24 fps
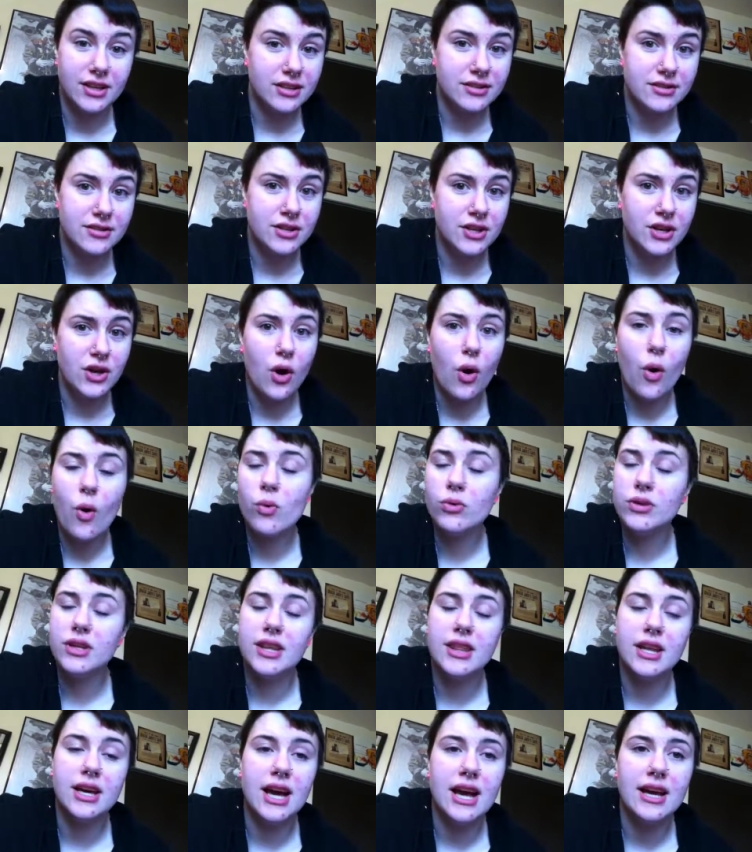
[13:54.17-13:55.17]
That's the
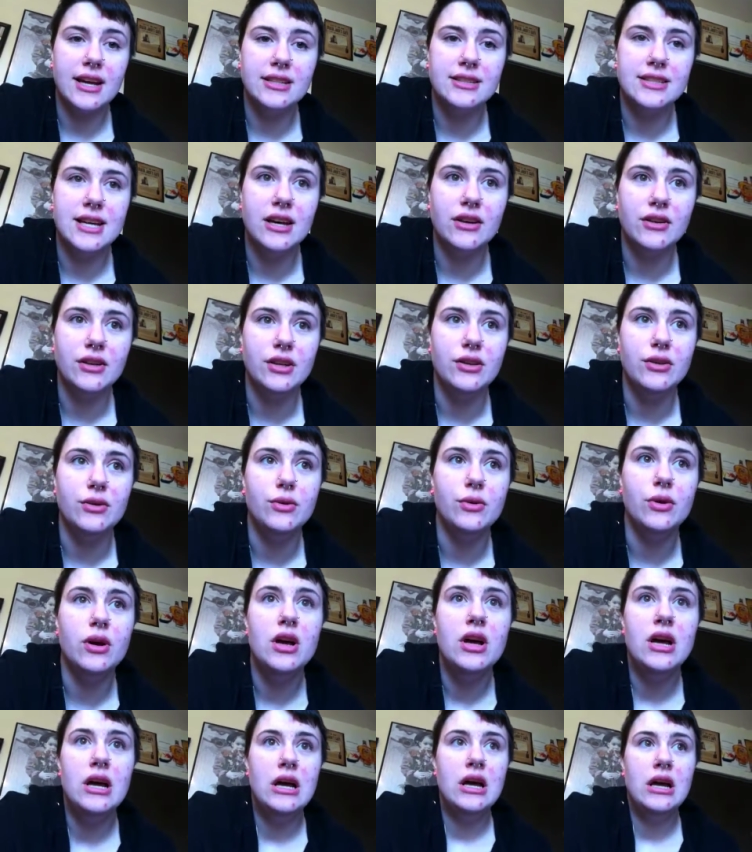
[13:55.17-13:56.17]
only thing I can tell you
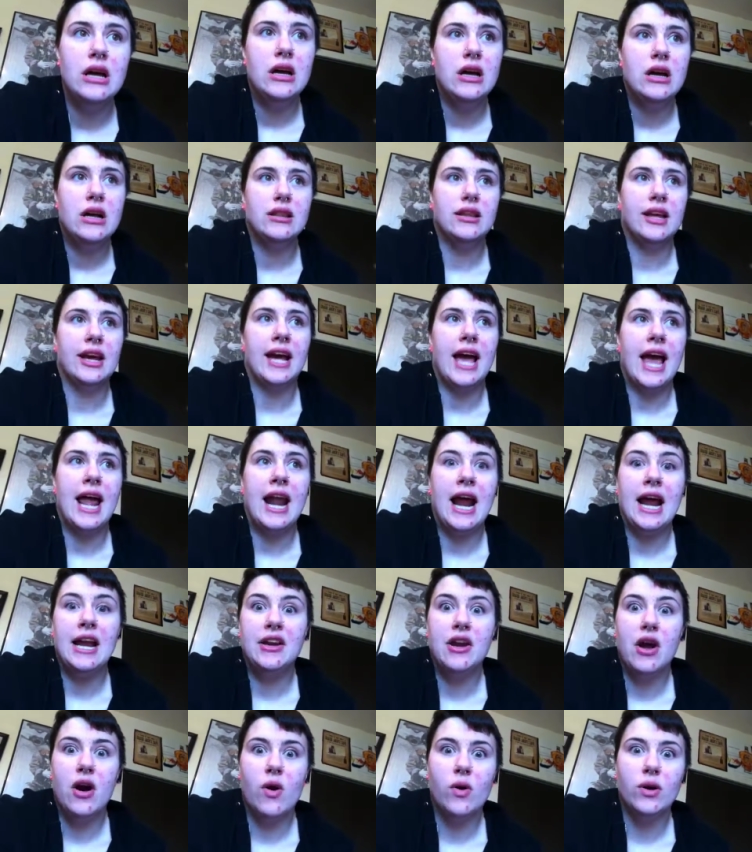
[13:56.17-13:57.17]
like, and I
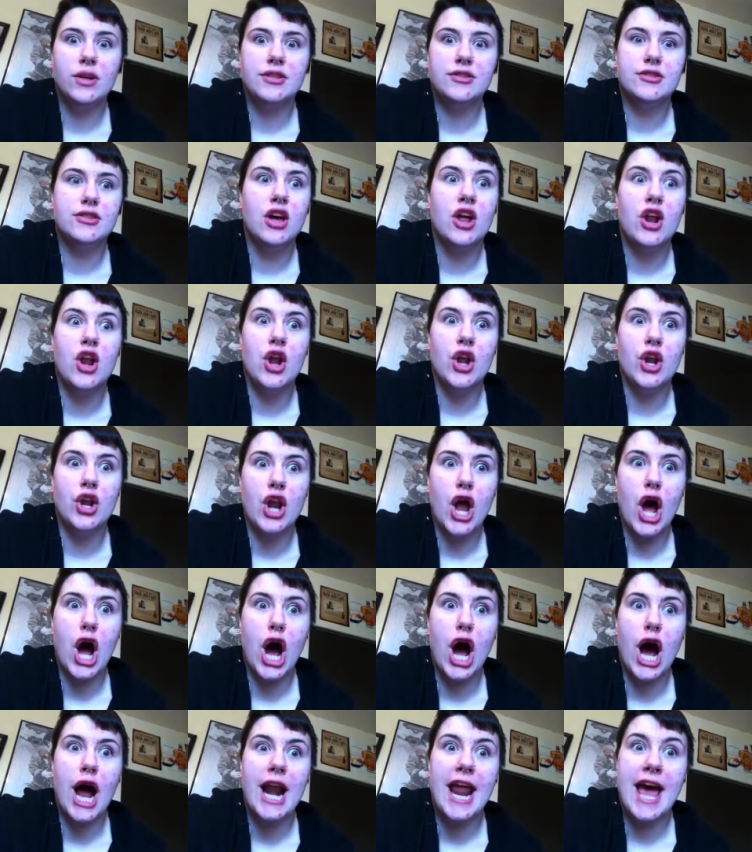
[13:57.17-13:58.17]
know it's
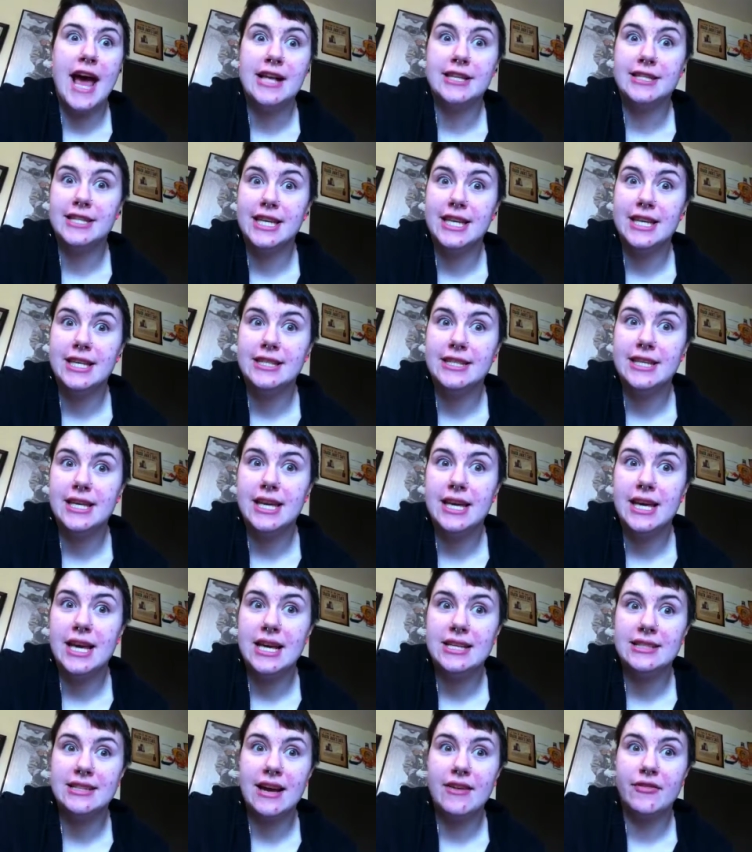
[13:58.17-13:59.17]
not as
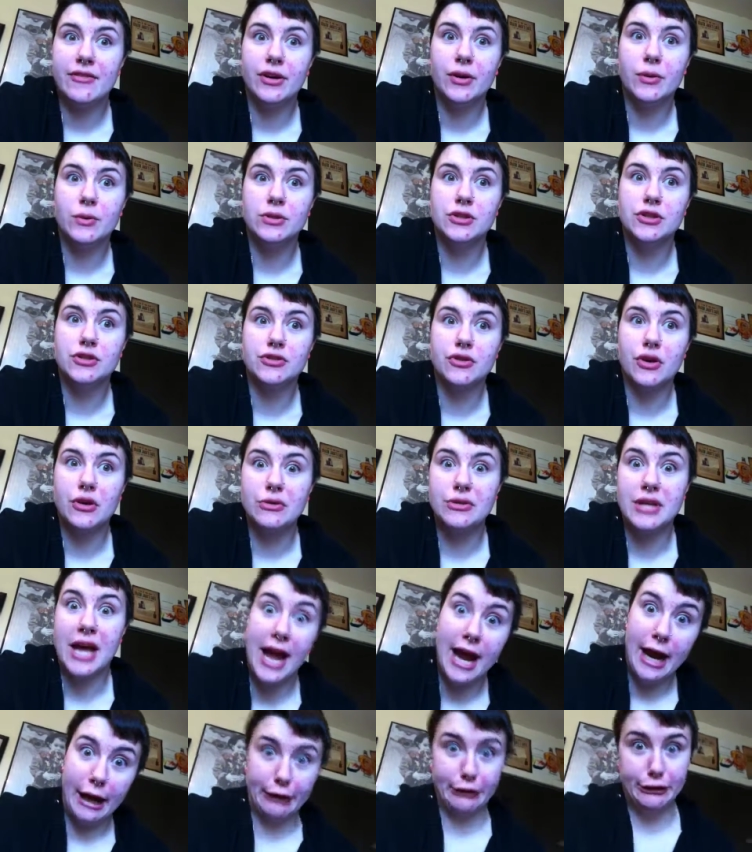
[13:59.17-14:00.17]
easy as everyone just goes,
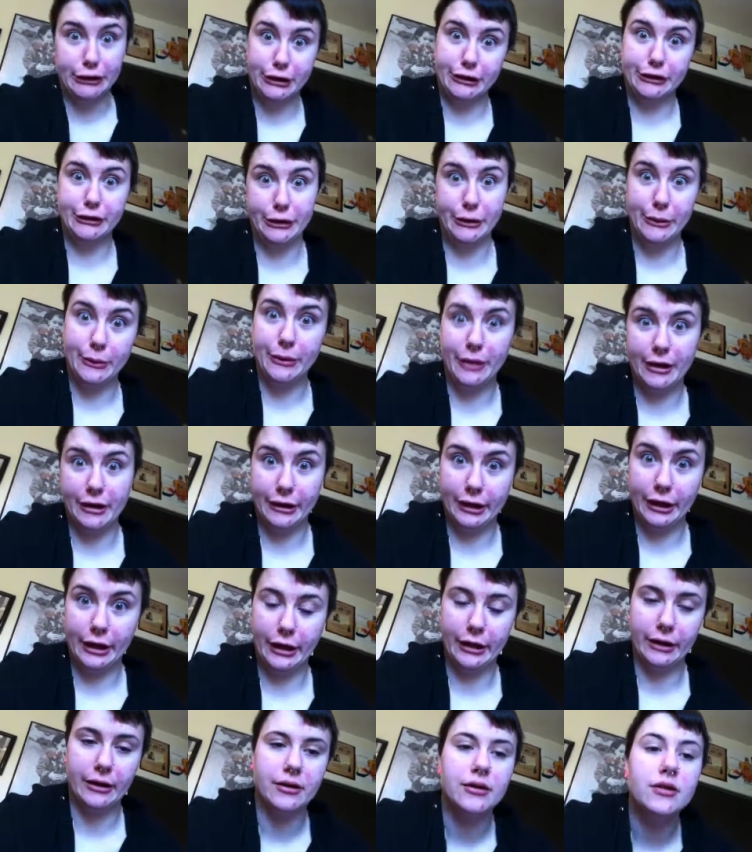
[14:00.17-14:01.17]
hey, just do the
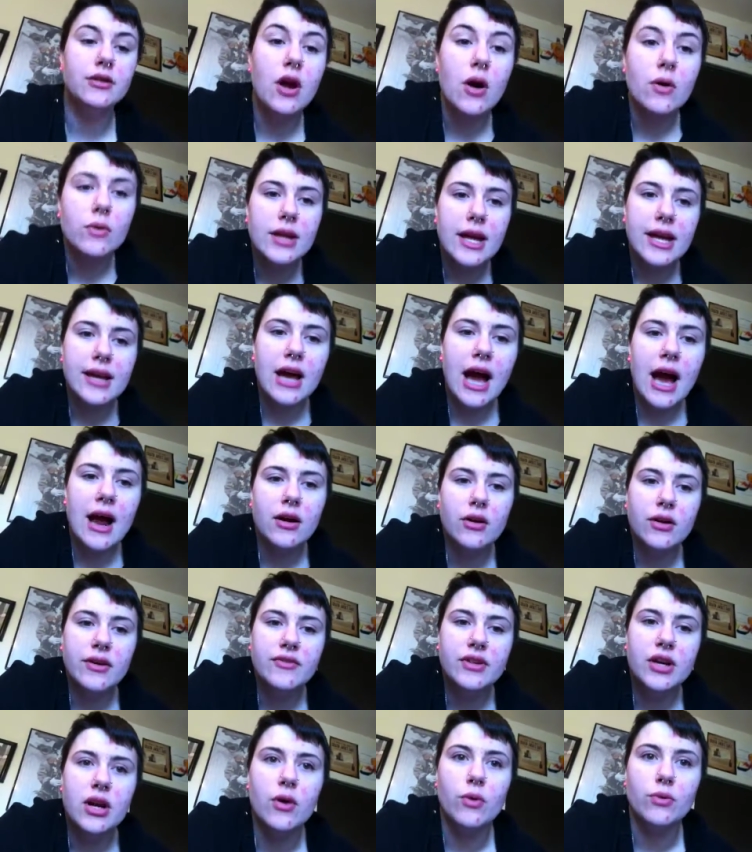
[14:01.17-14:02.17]
thing. No, like, I don't
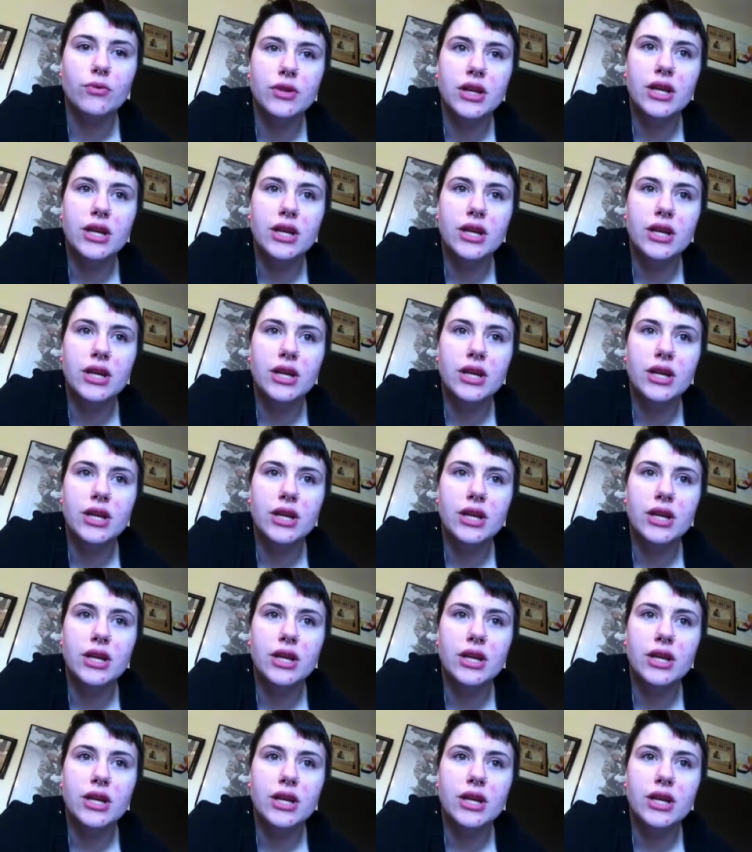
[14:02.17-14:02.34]
even know.